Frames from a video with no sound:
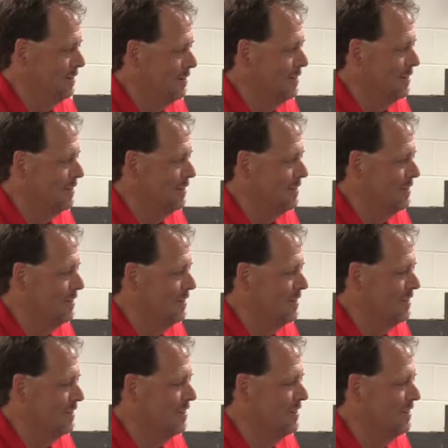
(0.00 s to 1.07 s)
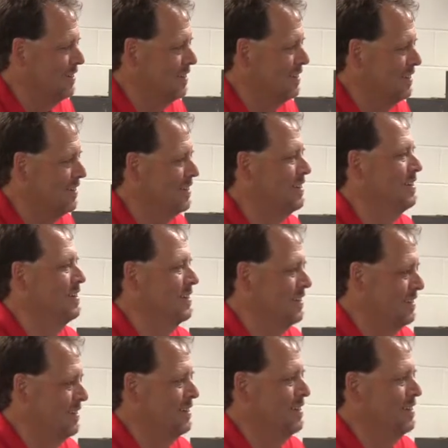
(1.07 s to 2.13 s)

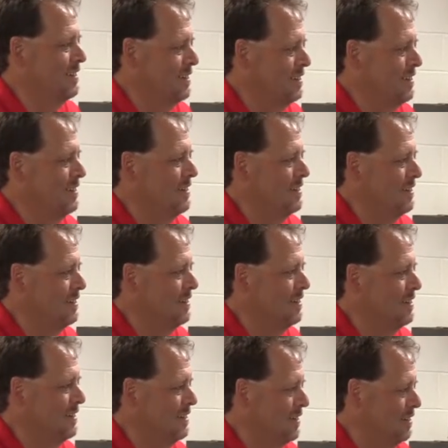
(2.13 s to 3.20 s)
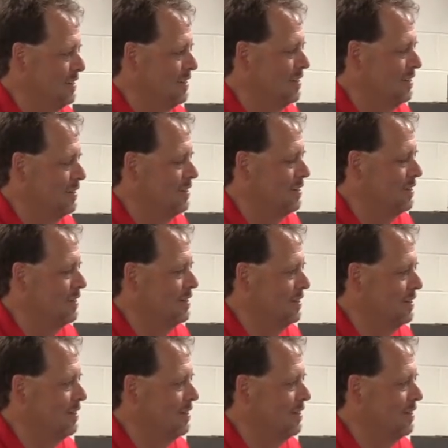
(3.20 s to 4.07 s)
[no speech]